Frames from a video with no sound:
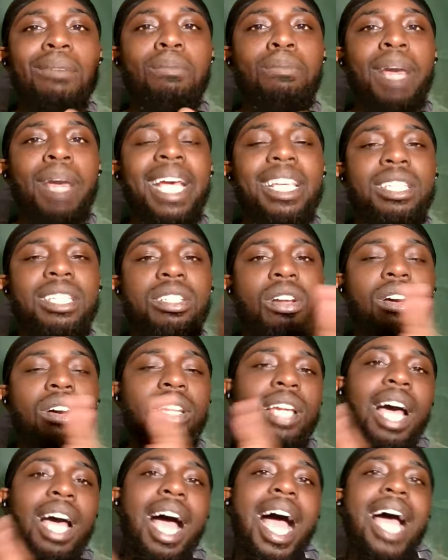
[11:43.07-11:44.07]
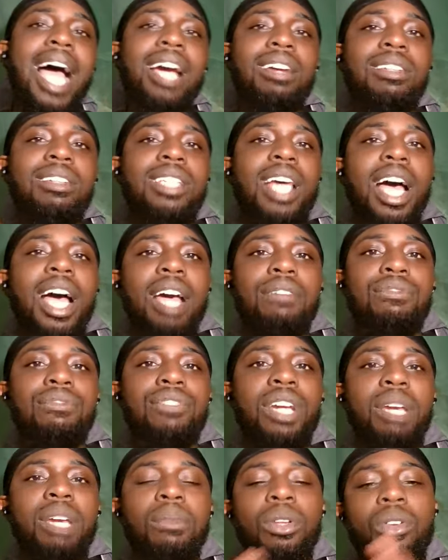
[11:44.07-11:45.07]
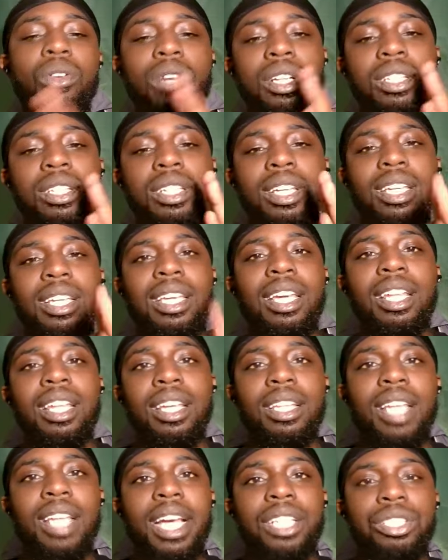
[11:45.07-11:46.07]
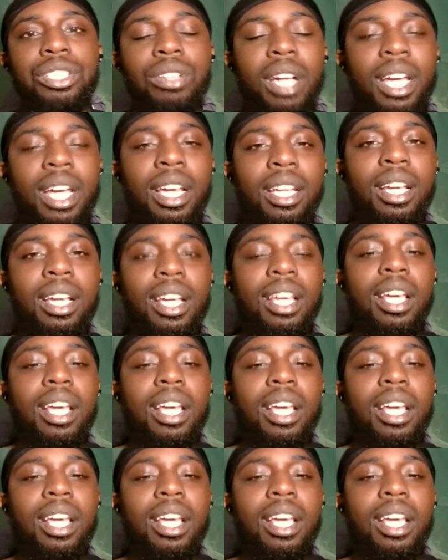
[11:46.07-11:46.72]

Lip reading: based on the higher time frame in order to get in that trade